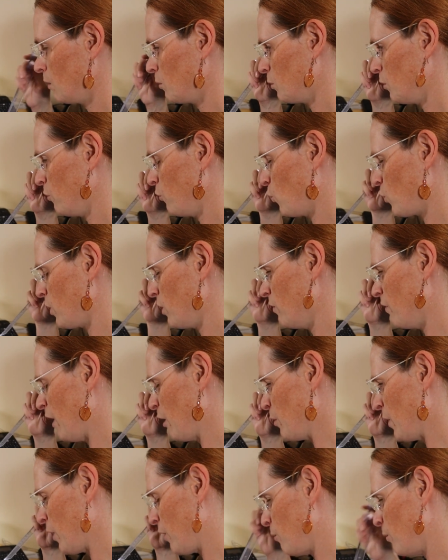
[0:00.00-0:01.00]
Well, 40
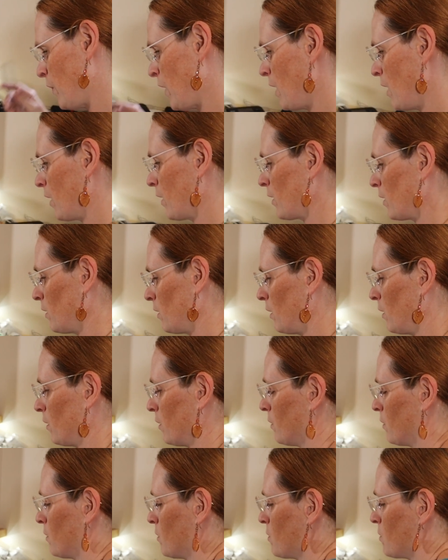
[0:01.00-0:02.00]
divided by pi
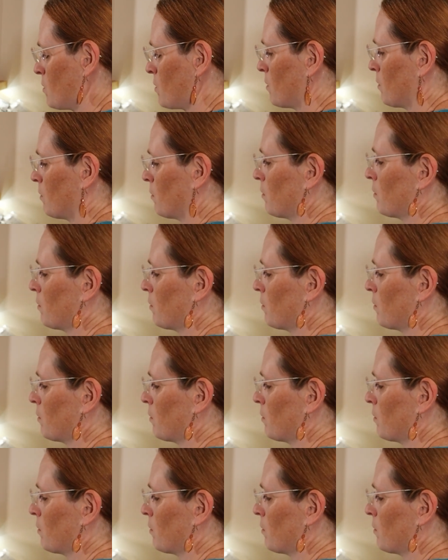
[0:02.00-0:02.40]
is